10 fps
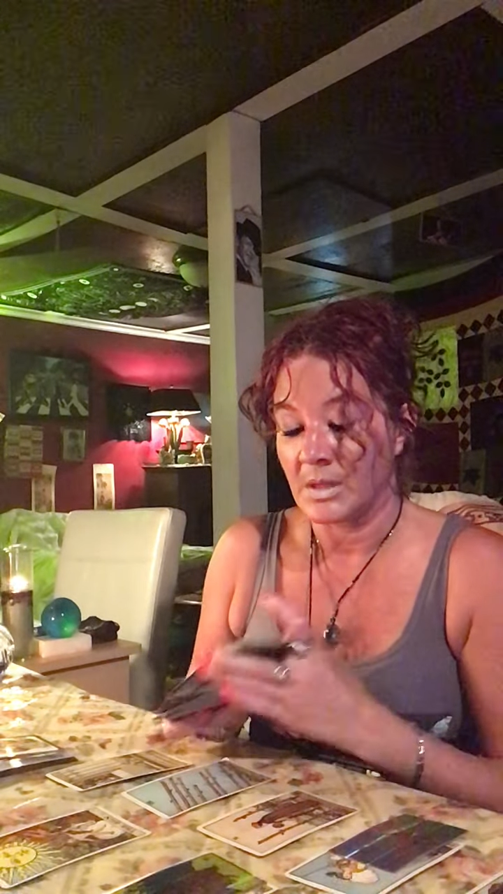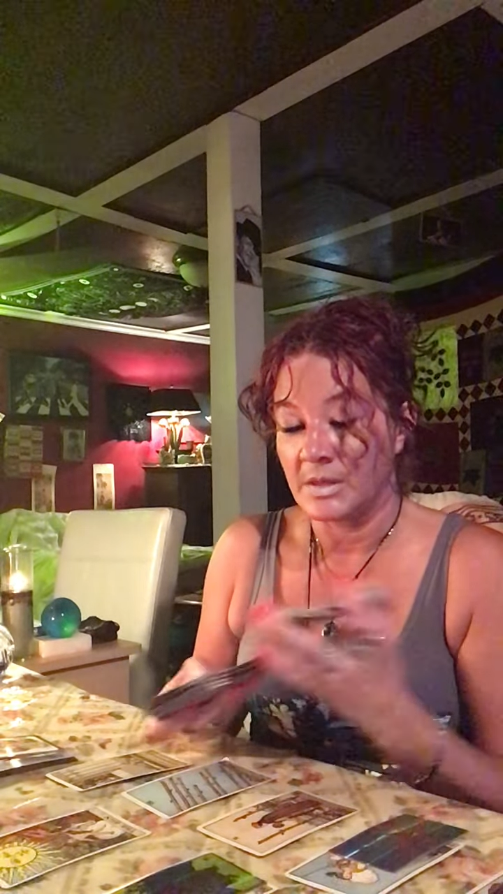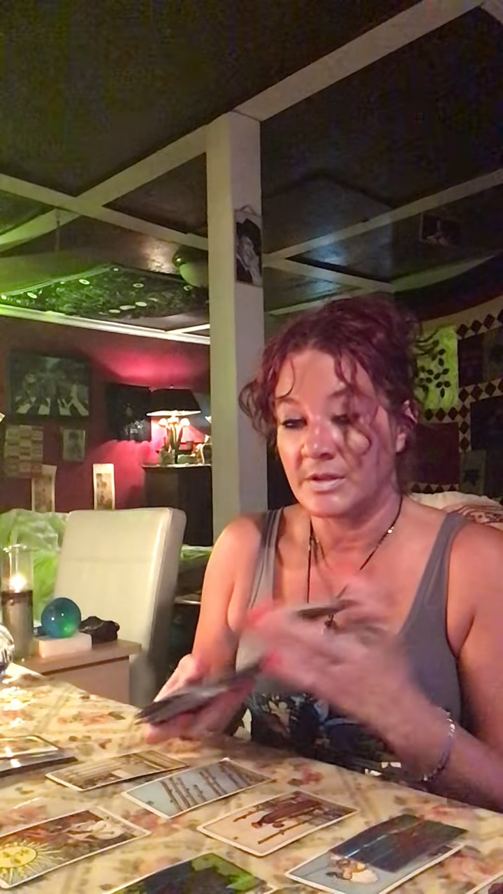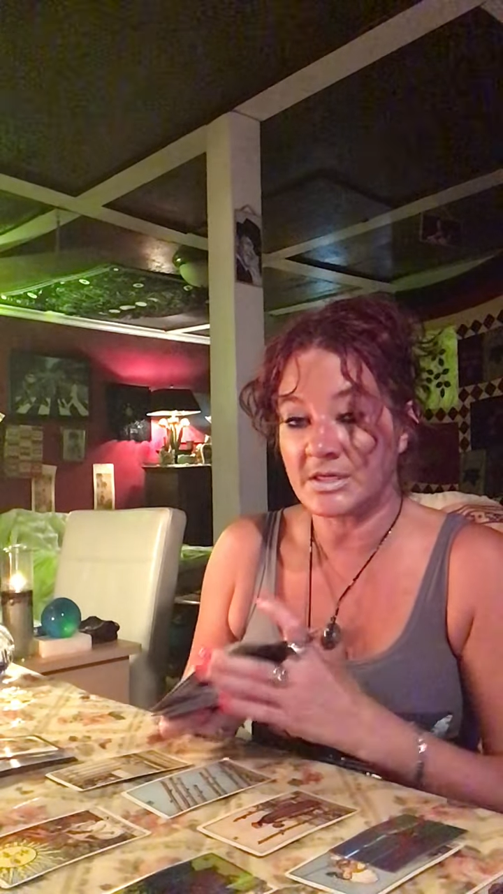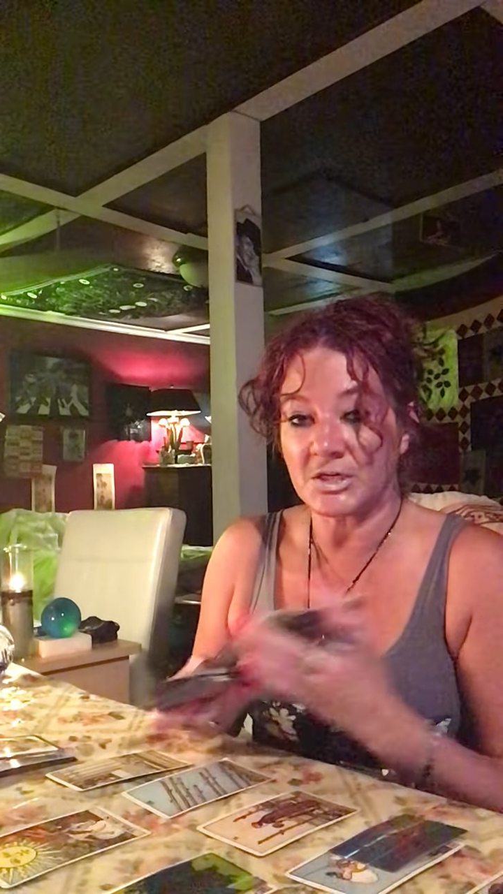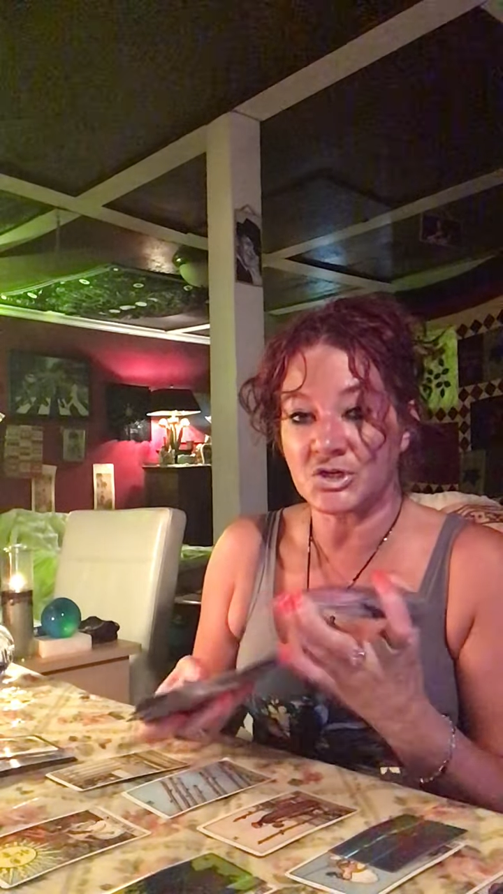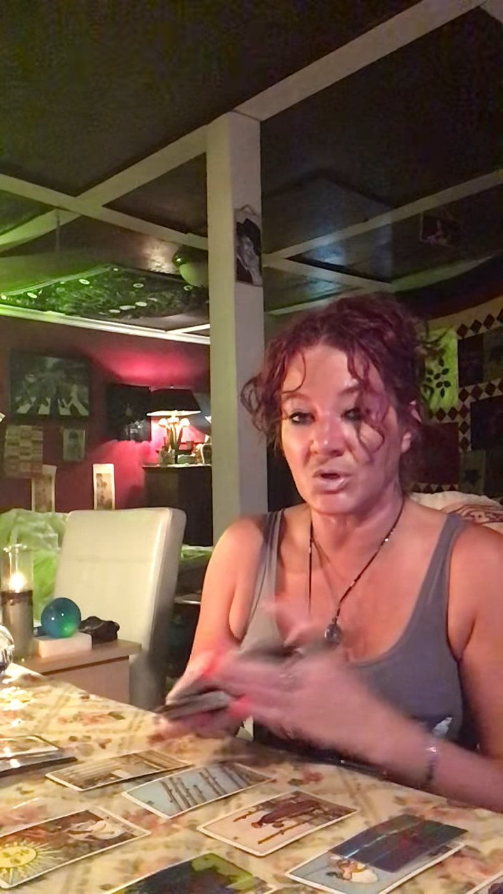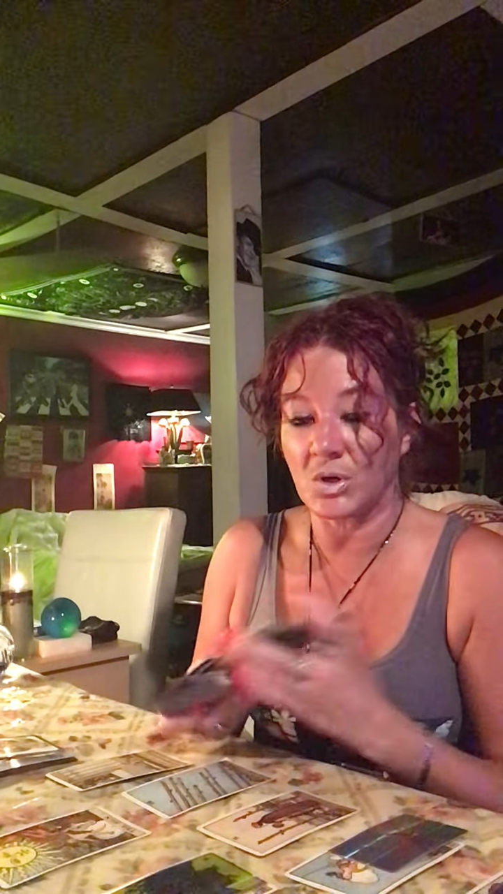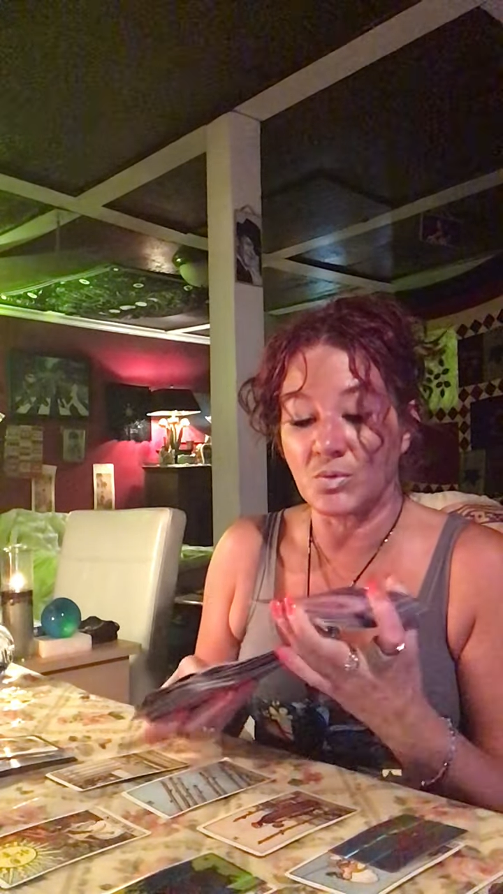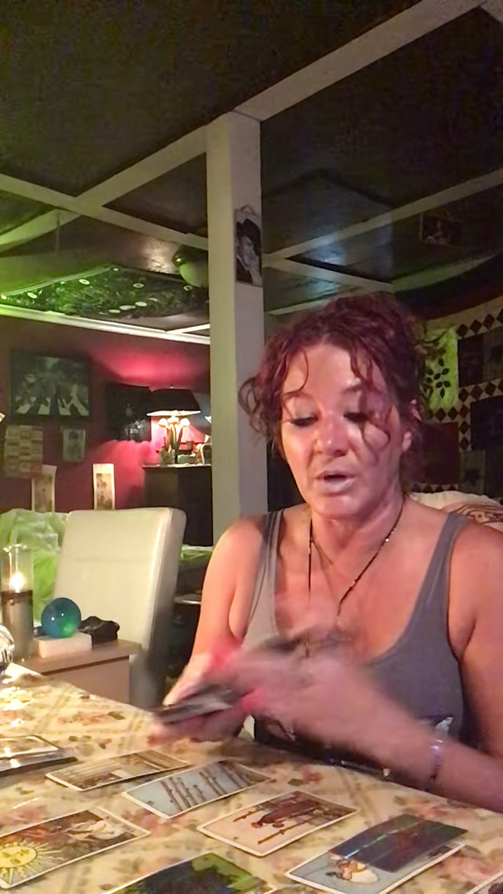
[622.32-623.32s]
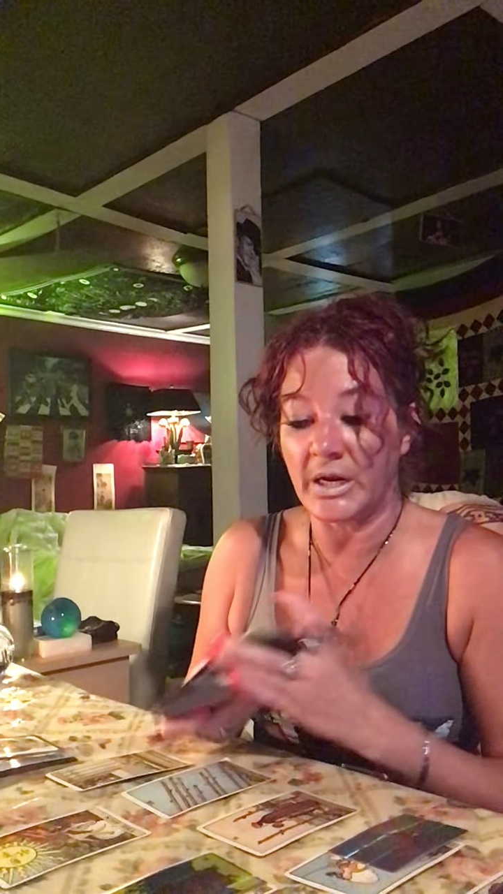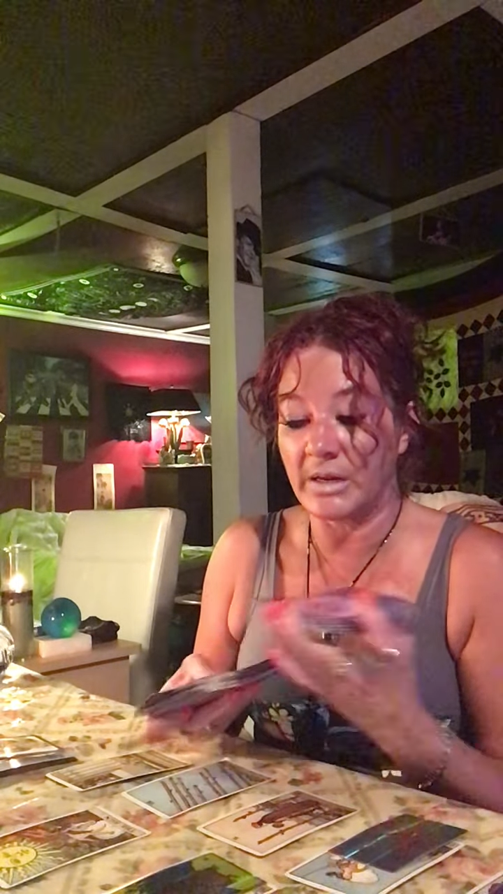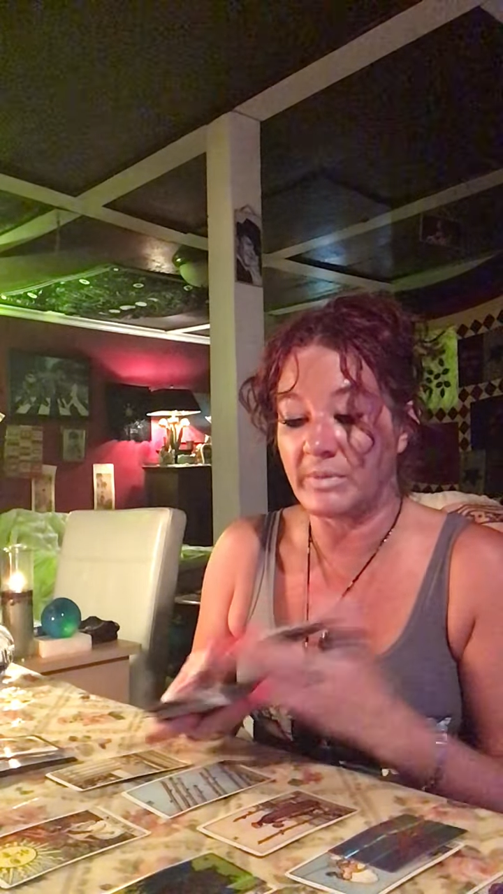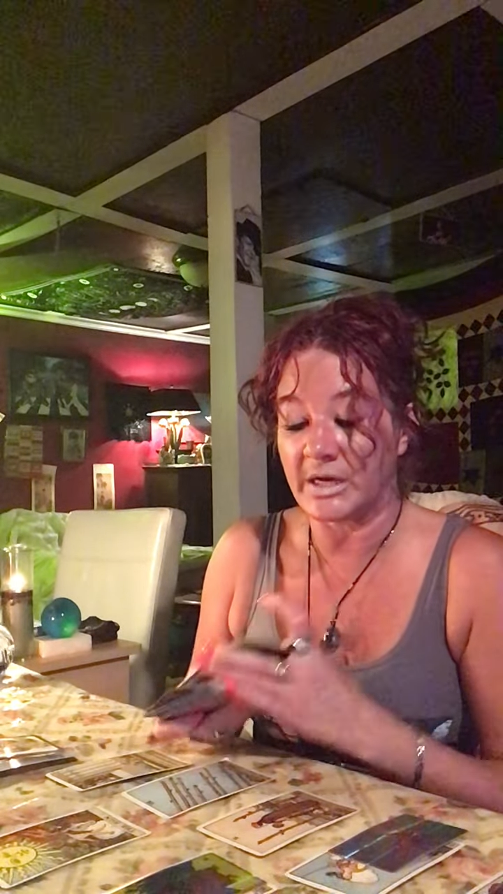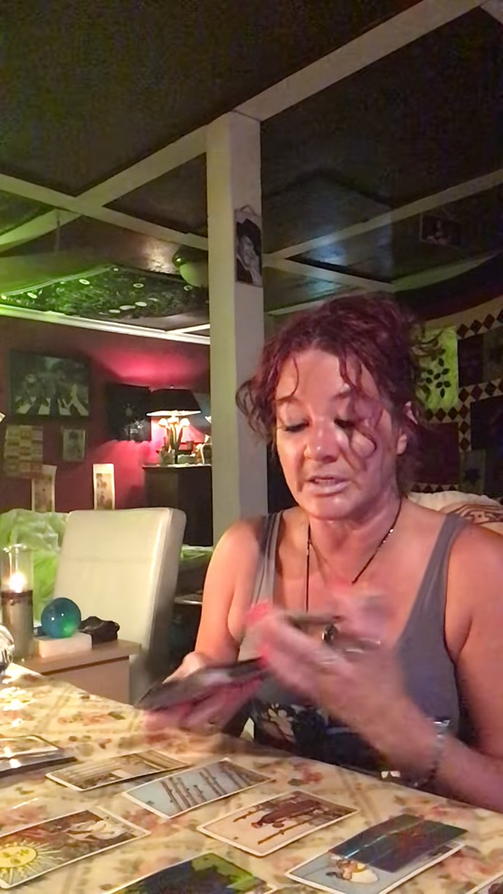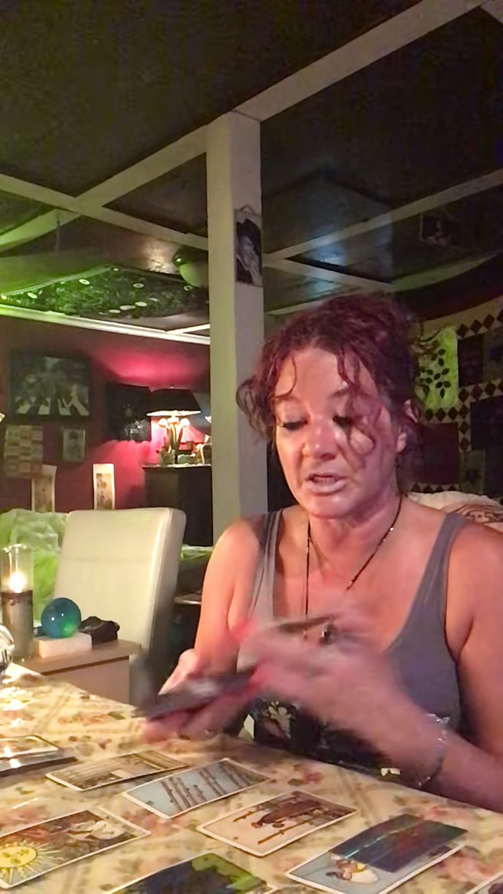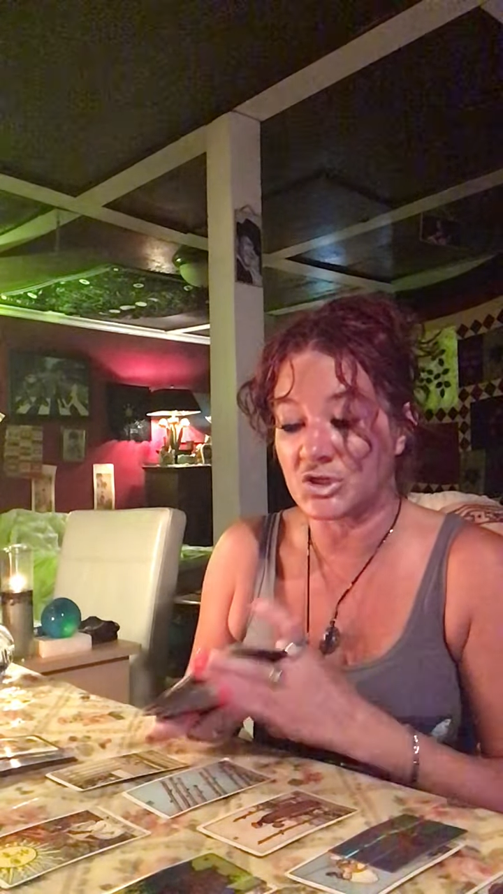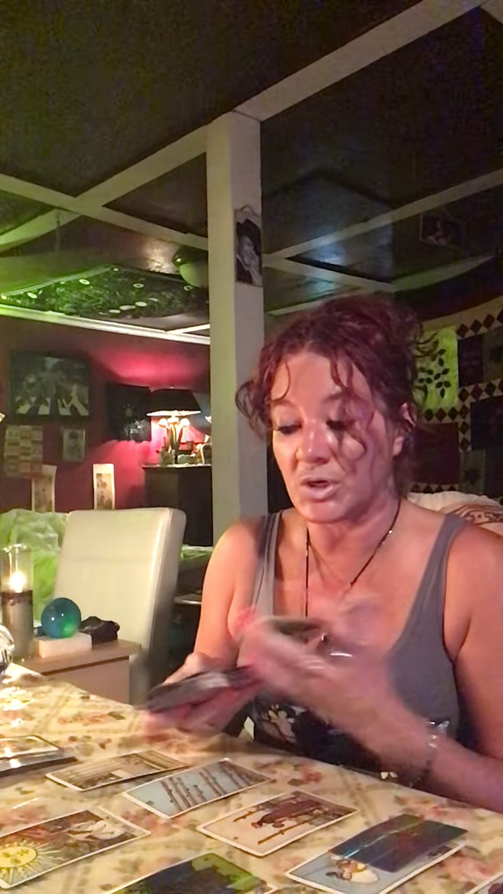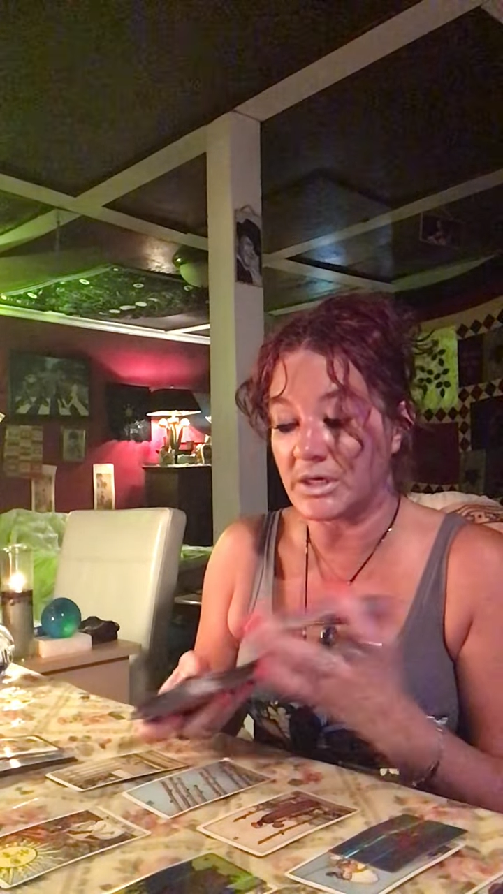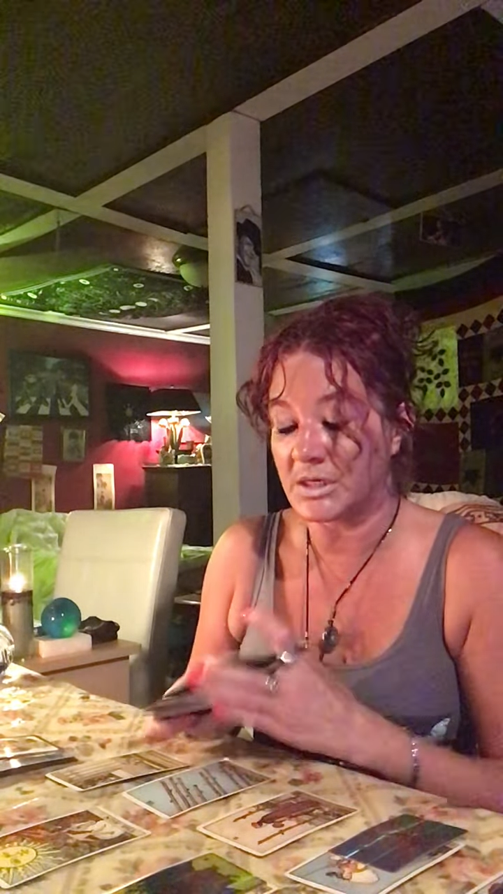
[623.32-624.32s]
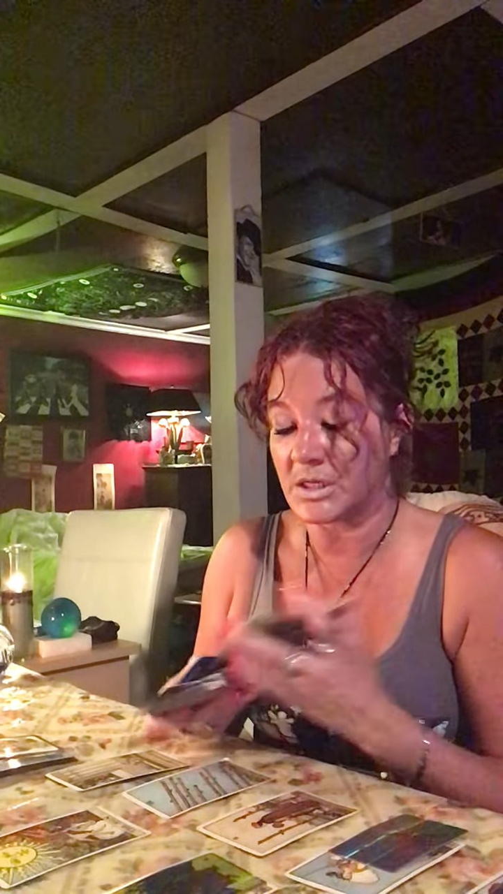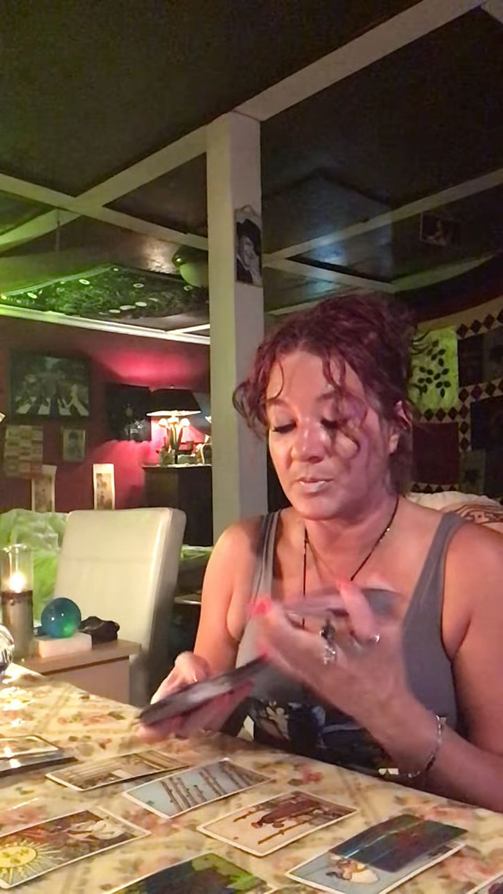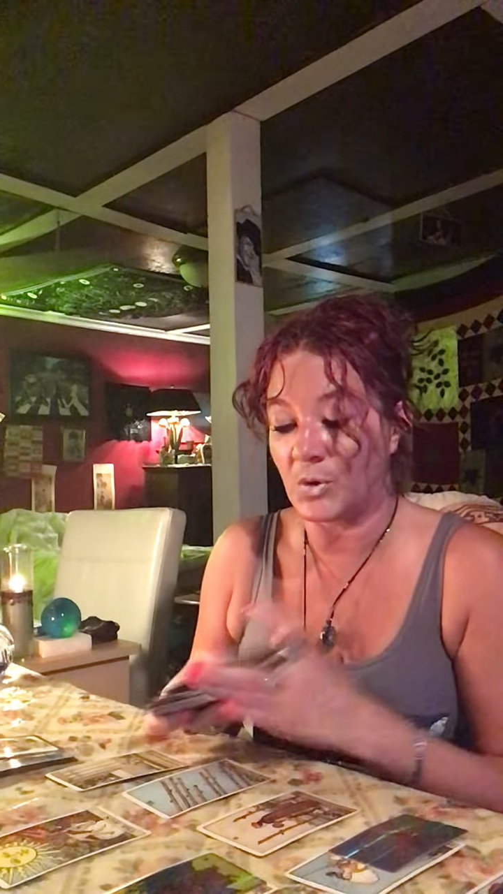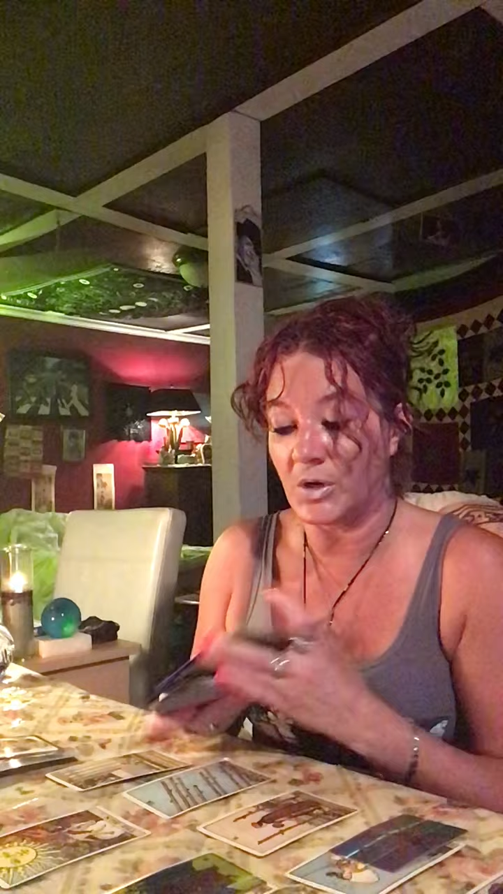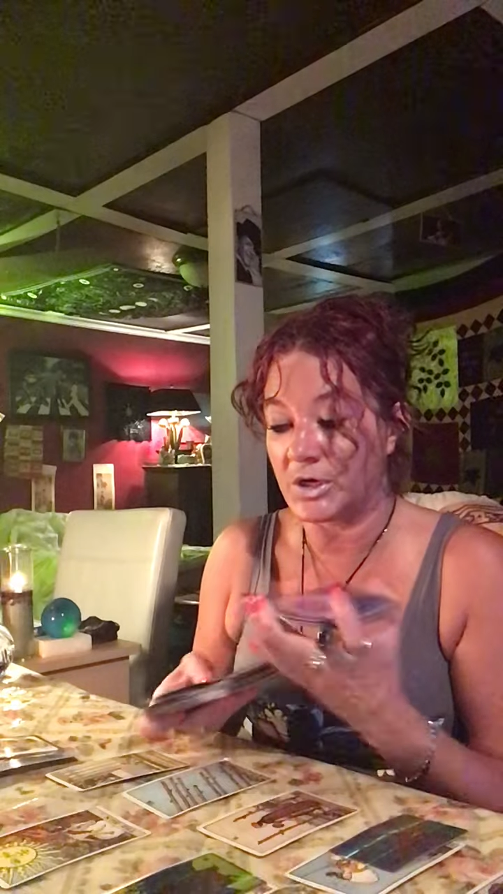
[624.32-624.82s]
This is short reading because it's straight and to the point.